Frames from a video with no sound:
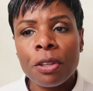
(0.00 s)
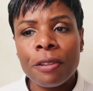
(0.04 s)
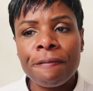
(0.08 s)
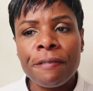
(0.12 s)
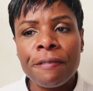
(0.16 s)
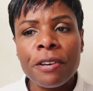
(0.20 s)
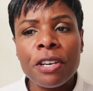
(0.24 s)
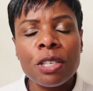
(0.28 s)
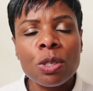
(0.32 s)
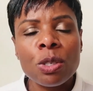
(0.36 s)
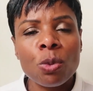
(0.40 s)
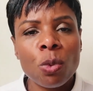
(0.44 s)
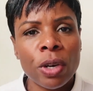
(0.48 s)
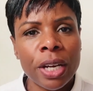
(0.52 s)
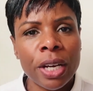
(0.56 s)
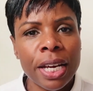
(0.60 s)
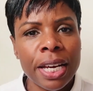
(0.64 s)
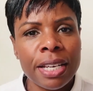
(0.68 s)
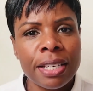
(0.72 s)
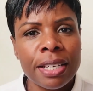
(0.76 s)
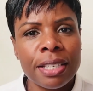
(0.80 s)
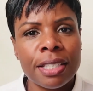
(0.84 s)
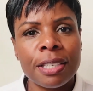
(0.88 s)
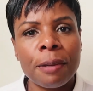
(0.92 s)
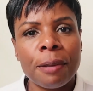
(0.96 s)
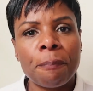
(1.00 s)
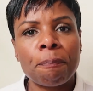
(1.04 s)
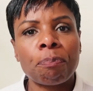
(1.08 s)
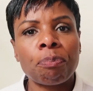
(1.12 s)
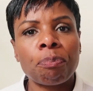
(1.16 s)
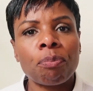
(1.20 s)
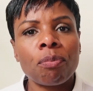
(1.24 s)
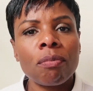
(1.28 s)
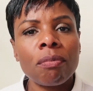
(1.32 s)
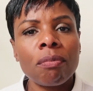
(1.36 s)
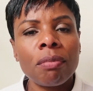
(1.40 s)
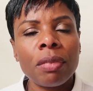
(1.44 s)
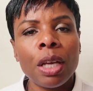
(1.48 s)
the first one is
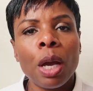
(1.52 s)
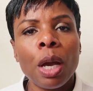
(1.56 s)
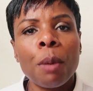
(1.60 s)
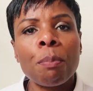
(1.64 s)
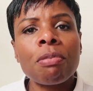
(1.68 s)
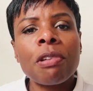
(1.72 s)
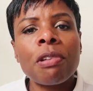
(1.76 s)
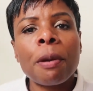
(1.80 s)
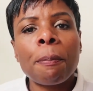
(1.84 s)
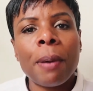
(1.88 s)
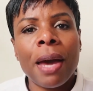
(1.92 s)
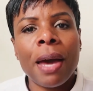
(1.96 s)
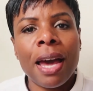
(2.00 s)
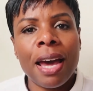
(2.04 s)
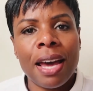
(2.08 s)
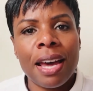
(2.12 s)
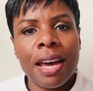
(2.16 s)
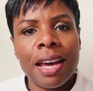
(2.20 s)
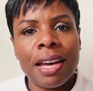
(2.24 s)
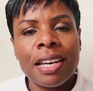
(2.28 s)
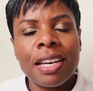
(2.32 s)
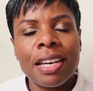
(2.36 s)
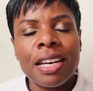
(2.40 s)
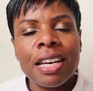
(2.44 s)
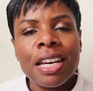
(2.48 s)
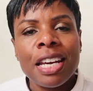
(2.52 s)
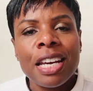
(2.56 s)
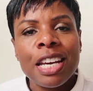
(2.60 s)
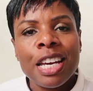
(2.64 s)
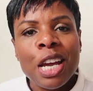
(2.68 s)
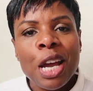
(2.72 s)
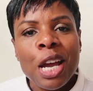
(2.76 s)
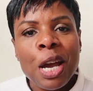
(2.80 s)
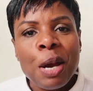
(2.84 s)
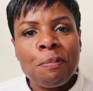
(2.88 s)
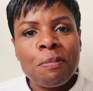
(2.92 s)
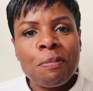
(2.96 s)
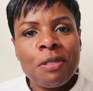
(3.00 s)
prepare.
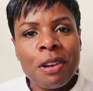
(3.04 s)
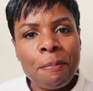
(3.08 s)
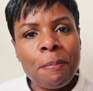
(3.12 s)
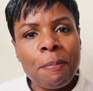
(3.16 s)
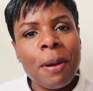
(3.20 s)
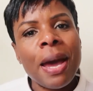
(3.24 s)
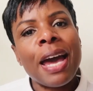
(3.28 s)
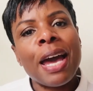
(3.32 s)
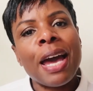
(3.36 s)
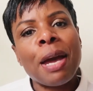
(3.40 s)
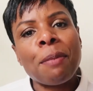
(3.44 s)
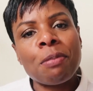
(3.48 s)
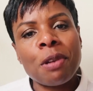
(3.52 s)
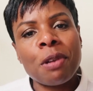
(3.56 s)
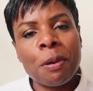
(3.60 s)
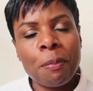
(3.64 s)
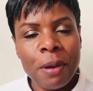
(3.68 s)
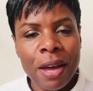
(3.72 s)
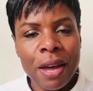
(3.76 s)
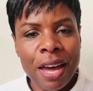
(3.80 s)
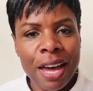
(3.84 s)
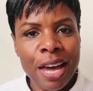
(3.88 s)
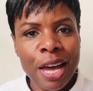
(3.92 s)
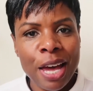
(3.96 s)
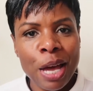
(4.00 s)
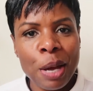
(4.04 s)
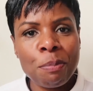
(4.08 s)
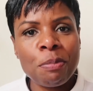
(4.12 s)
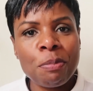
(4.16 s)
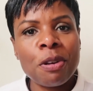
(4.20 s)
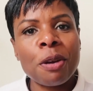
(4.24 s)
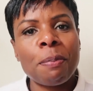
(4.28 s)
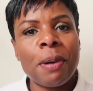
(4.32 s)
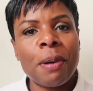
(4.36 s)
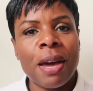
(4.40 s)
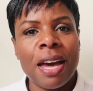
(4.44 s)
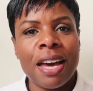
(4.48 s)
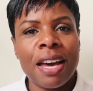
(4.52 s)
Prepare, prepare,
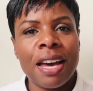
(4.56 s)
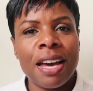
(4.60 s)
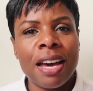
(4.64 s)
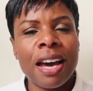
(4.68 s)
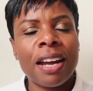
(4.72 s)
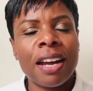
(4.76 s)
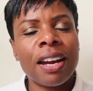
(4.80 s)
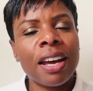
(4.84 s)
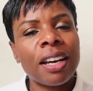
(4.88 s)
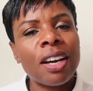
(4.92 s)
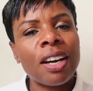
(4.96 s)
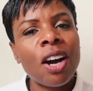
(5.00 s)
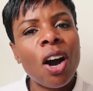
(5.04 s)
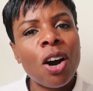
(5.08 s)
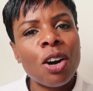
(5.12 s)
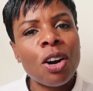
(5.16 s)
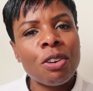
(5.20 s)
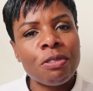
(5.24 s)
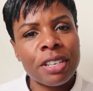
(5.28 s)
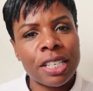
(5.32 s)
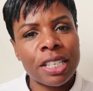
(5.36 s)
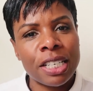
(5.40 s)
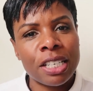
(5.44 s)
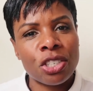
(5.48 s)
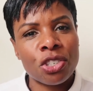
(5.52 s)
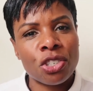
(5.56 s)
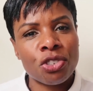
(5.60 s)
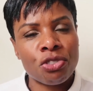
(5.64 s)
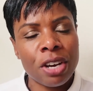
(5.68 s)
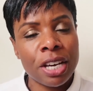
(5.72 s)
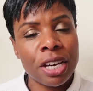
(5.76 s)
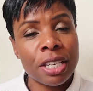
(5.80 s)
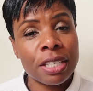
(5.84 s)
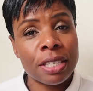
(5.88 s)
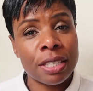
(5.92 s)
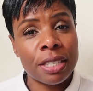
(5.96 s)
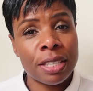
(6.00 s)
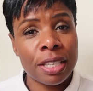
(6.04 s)
prepare. And I can't really
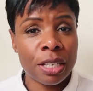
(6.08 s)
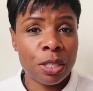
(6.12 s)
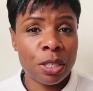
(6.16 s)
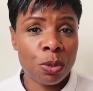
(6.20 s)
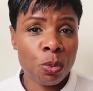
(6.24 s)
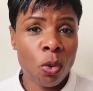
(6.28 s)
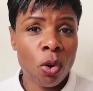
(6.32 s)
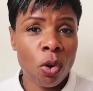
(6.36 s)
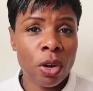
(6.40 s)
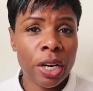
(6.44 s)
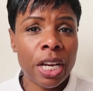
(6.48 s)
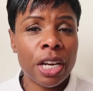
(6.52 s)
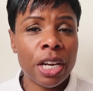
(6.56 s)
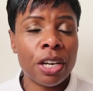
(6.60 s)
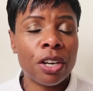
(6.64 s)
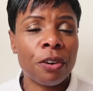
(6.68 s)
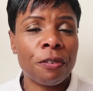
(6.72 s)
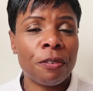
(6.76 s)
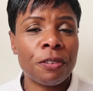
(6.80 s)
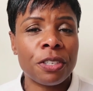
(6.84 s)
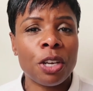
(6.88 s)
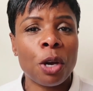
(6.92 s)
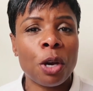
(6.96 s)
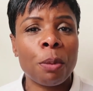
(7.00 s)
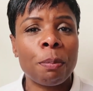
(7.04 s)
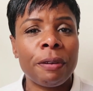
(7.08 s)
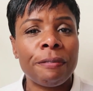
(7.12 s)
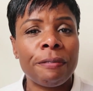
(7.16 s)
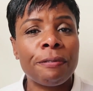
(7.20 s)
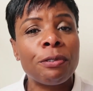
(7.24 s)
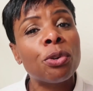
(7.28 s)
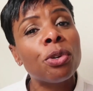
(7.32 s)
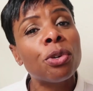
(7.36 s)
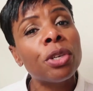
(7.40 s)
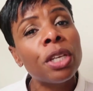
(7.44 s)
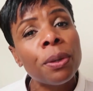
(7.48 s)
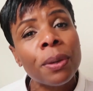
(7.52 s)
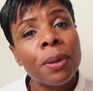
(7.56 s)
stress this one enough. So
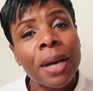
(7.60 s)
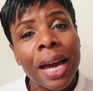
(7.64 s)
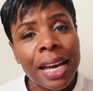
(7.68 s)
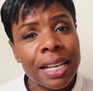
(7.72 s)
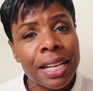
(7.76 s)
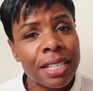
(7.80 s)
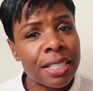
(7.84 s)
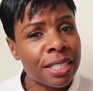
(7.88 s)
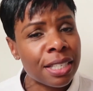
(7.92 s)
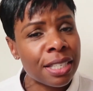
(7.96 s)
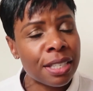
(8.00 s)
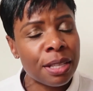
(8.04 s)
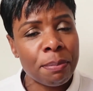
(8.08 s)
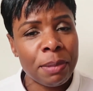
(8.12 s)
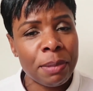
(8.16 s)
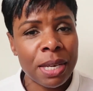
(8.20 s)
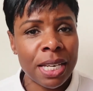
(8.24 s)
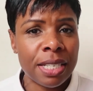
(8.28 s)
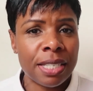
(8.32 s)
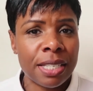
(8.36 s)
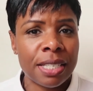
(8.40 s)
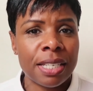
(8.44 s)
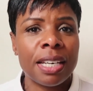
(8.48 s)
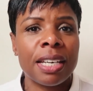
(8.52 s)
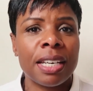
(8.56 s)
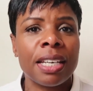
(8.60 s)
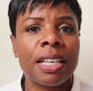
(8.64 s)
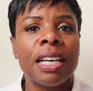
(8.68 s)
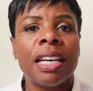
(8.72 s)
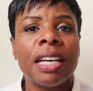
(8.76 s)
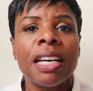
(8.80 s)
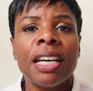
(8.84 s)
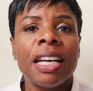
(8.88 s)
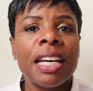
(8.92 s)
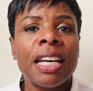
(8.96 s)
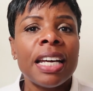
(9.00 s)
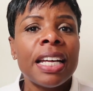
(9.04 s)
before you get into the meeting,